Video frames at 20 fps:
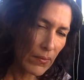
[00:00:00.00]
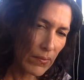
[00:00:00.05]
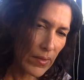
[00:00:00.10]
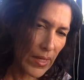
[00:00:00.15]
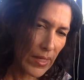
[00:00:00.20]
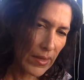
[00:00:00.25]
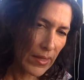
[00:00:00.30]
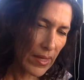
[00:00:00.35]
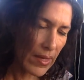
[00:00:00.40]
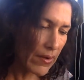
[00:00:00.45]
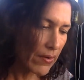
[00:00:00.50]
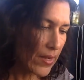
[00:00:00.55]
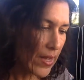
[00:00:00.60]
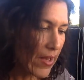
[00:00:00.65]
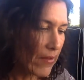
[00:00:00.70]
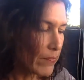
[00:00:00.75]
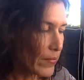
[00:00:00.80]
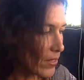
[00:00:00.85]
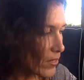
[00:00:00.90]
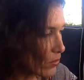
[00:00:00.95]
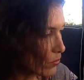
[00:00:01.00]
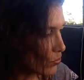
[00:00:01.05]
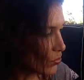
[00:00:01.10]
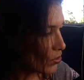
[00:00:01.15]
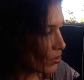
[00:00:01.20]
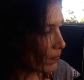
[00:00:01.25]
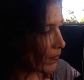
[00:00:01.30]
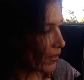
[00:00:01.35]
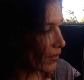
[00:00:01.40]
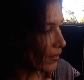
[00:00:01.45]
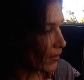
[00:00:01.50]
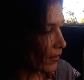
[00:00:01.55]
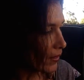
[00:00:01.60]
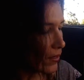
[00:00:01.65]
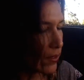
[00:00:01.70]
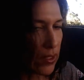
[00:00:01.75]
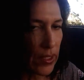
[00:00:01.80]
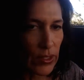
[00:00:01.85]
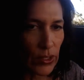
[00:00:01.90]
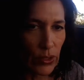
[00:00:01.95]
Right there, I have my YouTube. I
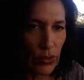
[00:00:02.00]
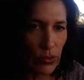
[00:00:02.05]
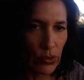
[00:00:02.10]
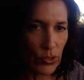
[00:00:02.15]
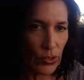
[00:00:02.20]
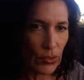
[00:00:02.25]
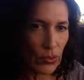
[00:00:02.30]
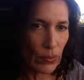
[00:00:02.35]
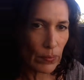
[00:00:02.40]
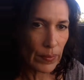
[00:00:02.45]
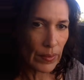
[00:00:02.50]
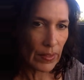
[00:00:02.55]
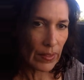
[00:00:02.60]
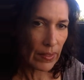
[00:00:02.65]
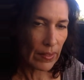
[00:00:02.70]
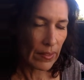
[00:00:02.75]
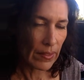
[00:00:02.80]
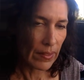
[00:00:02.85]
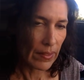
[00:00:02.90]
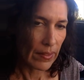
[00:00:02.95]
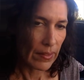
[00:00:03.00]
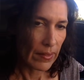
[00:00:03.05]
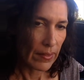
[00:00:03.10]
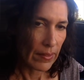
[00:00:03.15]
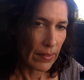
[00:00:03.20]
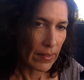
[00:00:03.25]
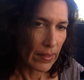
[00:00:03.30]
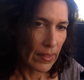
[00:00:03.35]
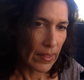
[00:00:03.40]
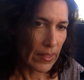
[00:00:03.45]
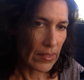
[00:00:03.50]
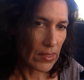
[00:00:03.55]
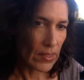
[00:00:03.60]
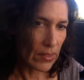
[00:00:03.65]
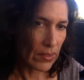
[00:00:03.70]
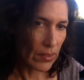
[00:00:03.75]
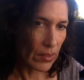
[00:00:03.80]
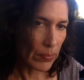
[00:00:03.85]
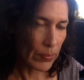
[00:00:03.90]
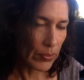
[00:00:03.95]
click on YouTube. It's
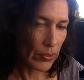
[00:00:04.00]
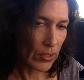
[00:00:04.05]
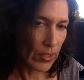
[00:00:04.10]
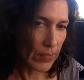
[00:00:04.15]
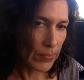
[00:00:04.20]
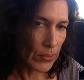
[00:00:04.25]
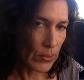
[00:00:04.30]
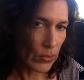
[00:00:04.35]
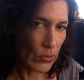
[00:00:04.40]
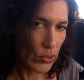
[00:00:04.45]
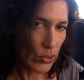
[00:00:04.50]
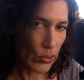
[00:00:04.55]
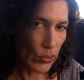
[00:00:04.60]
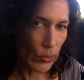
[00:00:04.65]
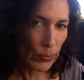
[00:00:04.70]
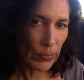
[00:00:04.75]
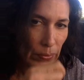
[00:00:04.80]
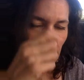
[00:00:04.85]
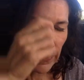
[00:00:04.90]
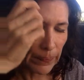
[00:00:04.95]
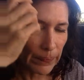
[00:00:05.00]
going to pull up YouTube.